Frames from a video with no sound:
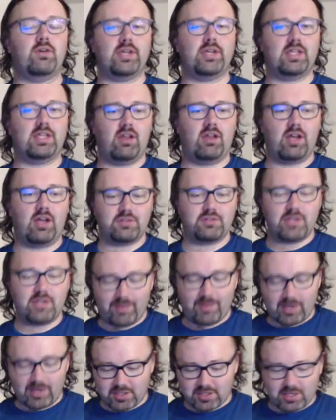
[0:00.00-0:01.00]
in laundry. I'm
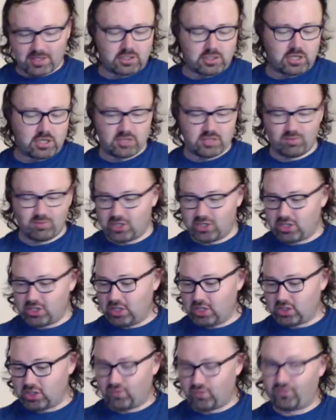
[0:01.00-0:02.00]
actually going to change my
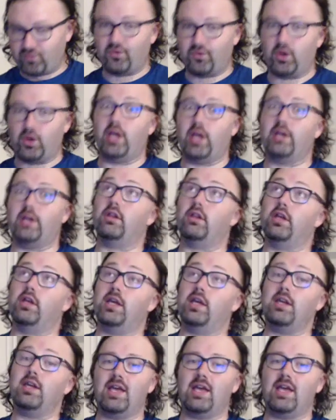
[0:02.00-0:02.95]
sheets finally,